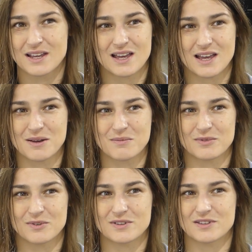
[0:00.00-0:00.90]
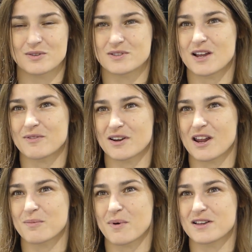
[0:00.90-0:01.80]
um, there was definitely a
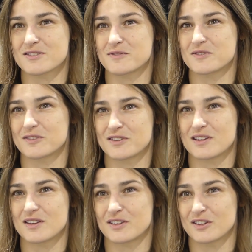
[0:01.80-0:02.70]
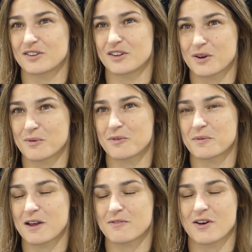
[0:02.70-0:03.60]
lot of positives that, that, that come from
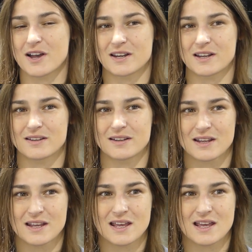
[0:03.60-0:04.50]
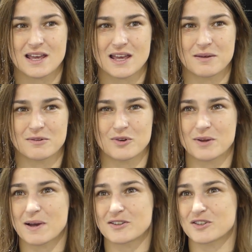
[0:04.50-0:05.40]
that fight, and um, the
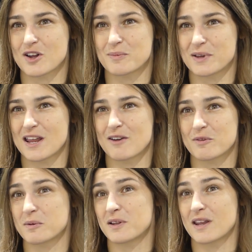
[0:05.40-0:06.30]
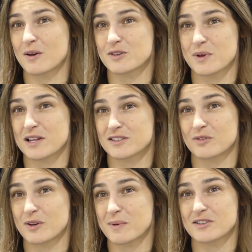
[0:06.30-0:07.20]
rematch is going to be inevitable now as well. So the
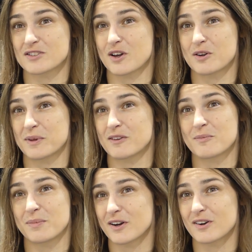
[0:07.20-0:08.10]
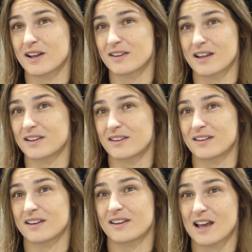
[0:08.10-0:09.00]
rematch is going to be even bigger than, than
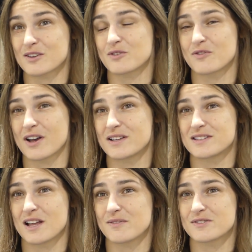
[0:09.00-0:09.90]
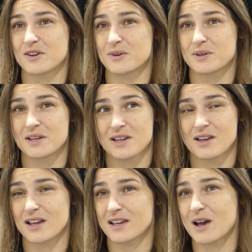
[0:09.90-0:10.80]
the actual fight itself, so
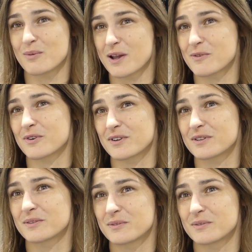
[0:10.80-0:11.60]
I can't wait for it.